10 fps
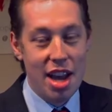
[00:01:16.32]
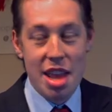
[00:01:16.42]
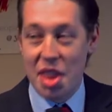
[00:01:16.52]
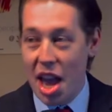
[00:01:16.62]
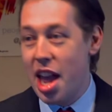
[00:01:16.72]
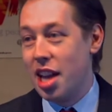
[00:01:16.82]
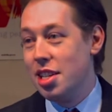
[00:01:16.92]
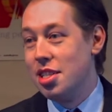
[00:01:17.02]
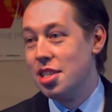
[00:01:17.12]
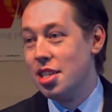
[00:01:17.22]
And
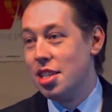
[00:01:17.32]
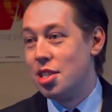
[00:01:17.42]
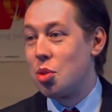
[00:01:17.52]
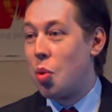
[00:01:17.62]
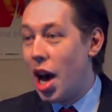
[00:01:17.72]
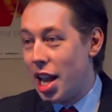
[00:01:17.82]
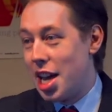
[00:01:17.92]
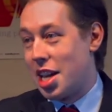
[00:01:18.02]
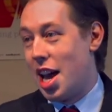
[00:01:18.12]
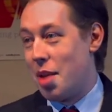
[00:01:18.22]
then,
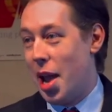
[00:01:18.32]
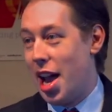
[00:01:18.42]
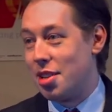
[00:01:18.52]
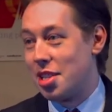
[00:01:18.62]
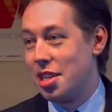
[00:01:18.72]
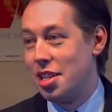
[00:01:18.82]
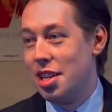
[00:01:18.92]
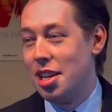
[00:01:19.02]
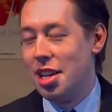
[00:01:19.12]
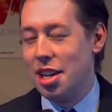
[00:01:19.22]
Twilight came out.
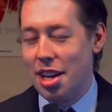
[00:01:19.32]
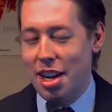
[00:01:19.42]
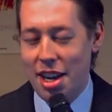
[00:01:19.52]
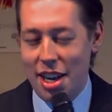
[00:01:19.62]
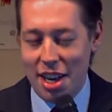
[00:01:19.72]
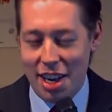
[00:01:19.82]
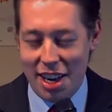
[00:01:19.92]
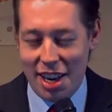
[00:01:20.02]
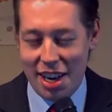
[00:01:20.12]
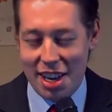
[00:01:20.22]

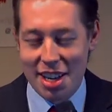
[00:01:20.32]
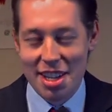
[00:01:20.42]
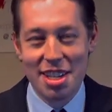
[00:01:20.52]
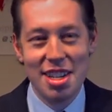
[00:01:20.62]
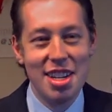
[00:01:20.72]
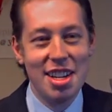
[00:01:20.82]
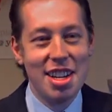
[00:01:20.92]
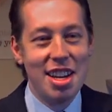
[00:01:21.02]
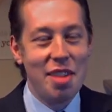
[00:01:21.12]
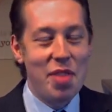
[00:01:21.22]
Ah! Oh,
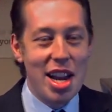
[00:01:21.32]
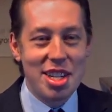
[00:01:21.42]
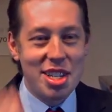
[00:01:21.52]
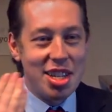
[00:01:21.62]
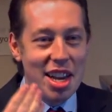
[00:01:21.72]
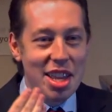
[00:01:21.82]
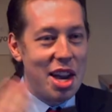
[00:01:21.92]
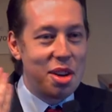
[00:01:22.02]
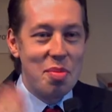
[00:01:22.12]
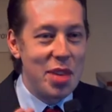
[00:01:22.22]
if I had just stuck in
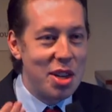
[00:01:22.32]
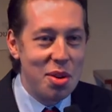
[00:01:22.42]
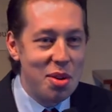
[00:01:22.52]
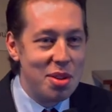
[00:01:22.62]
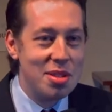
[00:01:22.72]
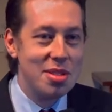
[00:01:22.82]
there, I could have been cool.